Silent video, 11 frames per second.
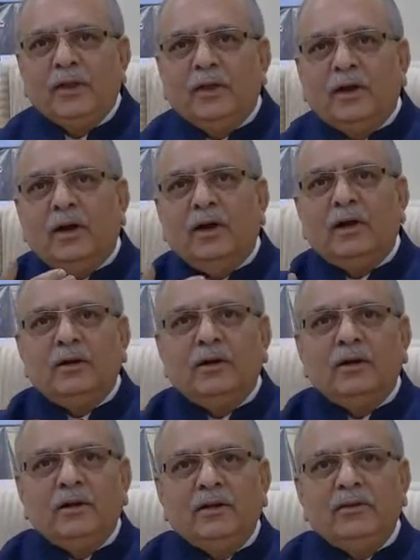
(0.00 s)
And
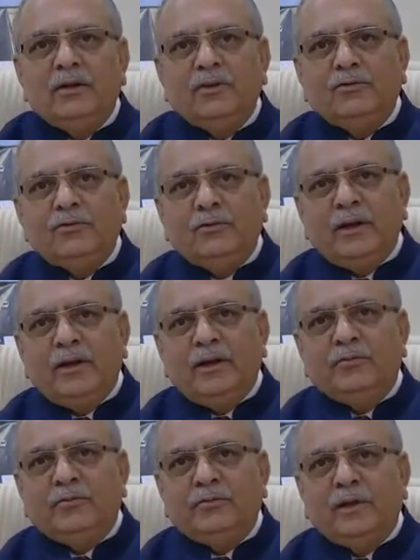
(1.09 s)
in this
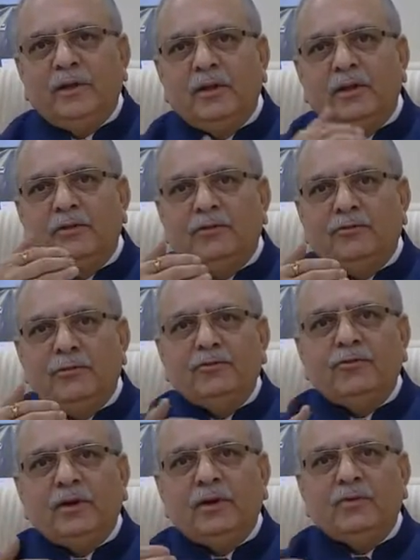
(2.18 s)
way, the
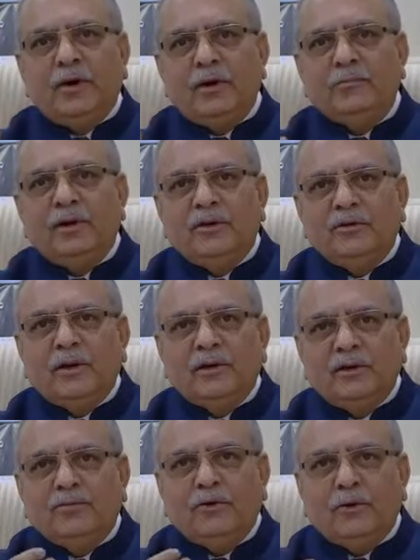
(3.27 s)
future requirements are
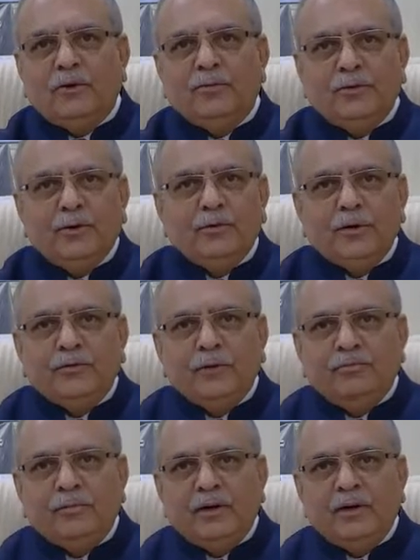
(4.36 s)
in form of new
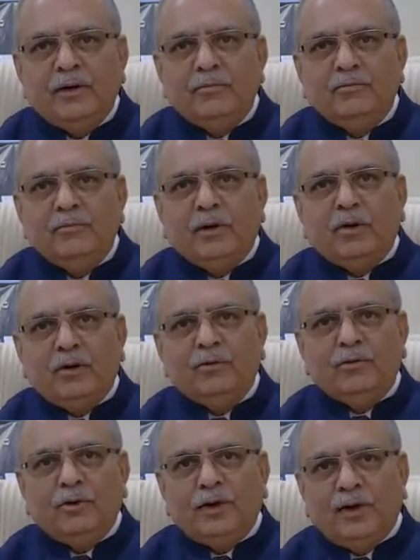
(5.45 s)
equipment, but
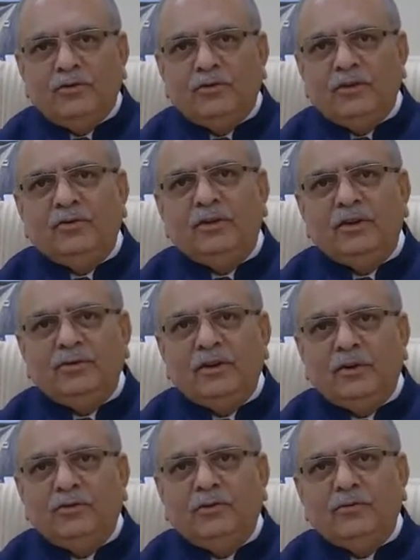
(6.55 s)
also an existing
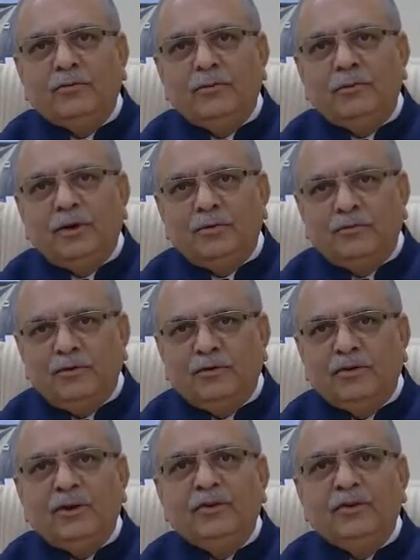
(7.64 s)
set of equipment which is in